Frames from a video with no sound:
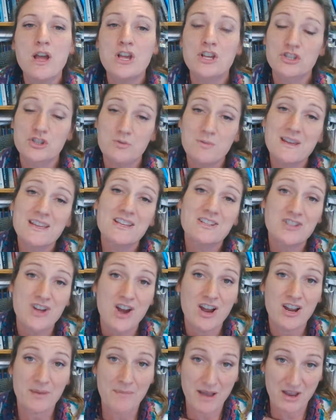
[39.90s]
so we can
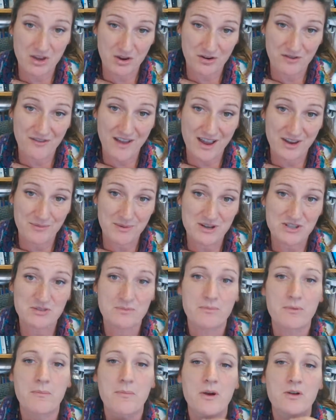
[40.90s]
talk about your evaluation
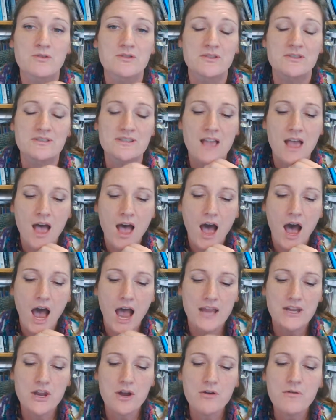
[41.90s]
proposals. I
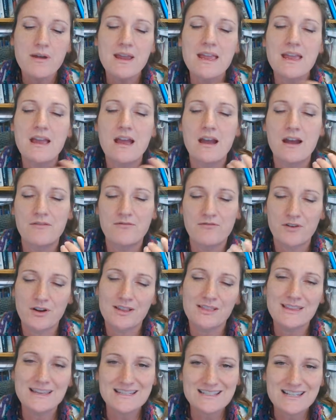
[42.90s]
know for at
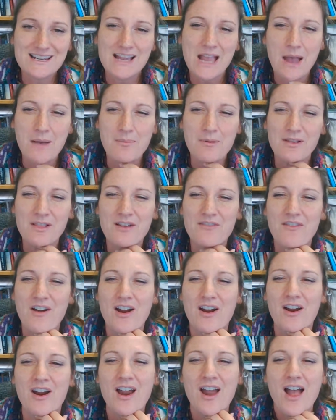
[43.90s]
least a couple of
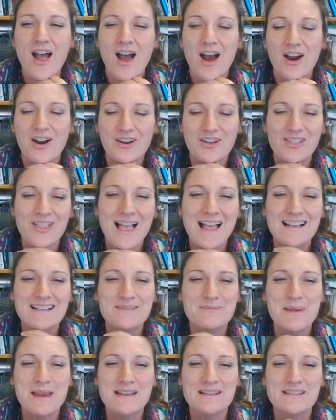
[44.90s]
our
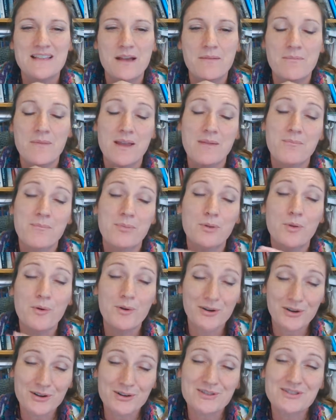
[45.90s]
classmates,
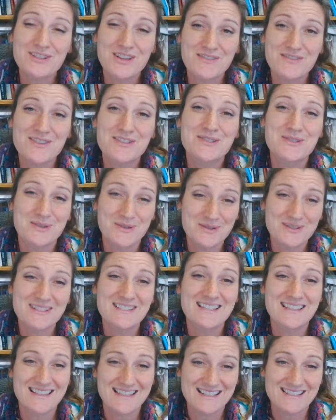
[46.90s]
employers of the students
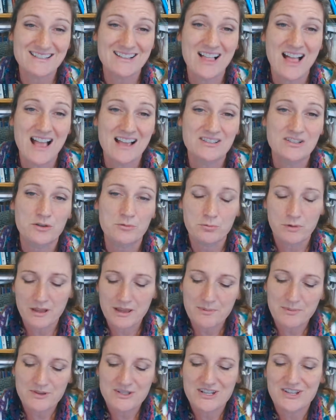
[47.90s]
in this class are really
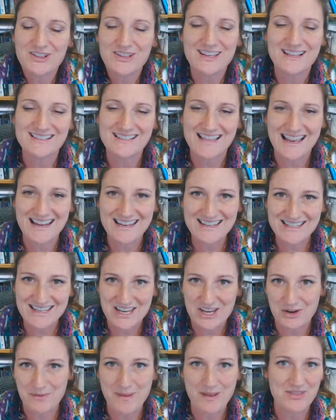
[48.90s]
particularly excited to
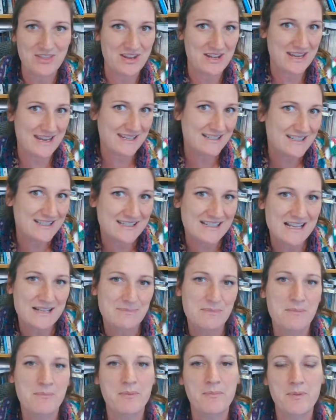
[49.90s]
hear about the needs
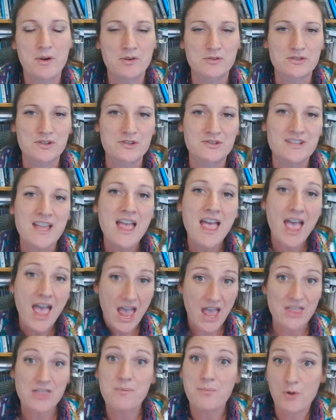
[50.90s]
assessment proposals
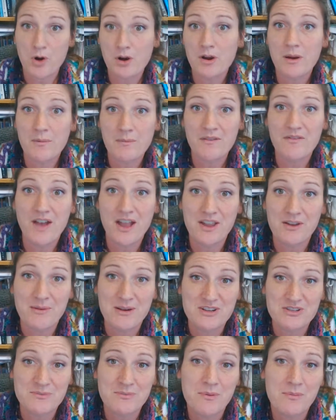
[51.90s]
and the program
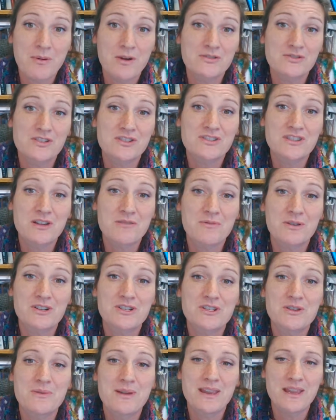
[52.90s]
evaluation proposals that we're
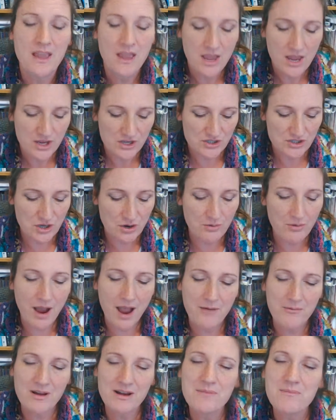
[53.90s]
doing. So I
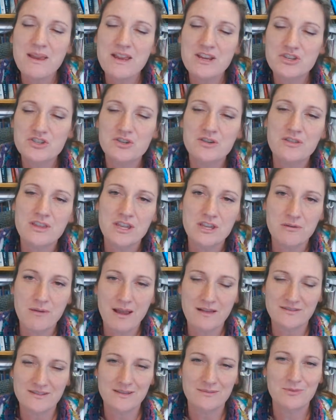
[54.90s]
want to make sure that you
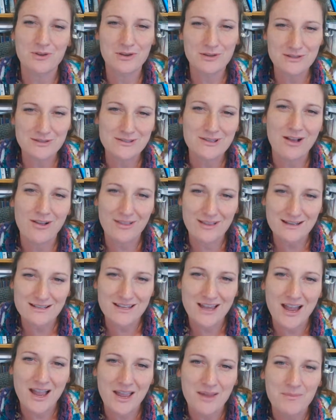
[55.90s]
have some good solid
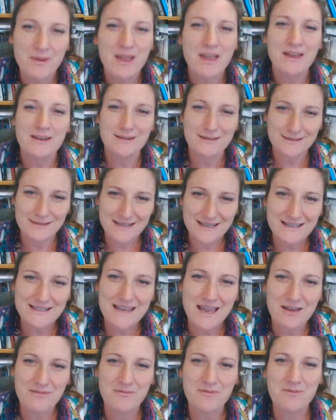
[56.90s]
time to sit
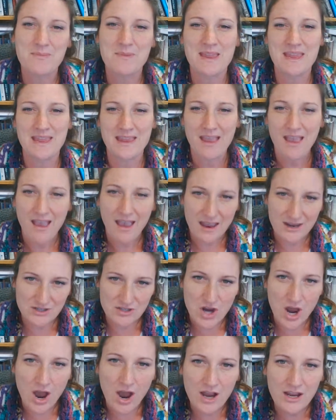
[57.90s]
down with me and
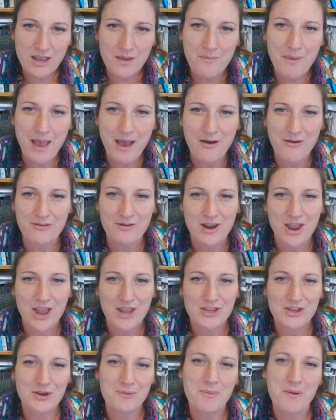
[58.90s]
talk about
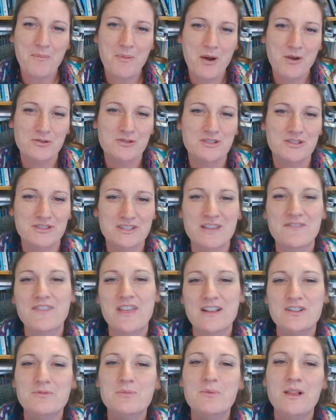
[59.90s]
your proposals, that
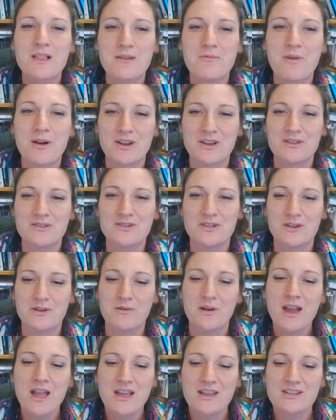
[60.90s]
that's really what you do.
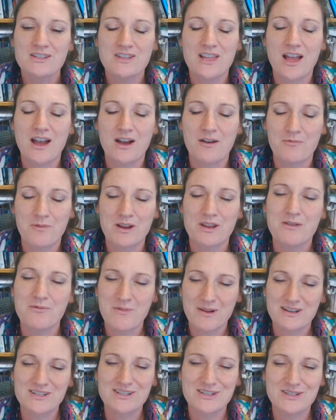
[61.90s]
What you
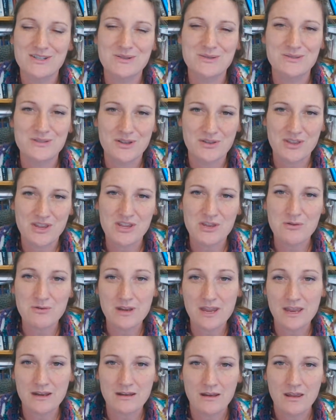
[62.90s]
want to do so that you
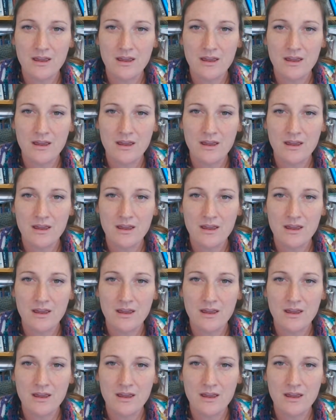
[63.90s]
can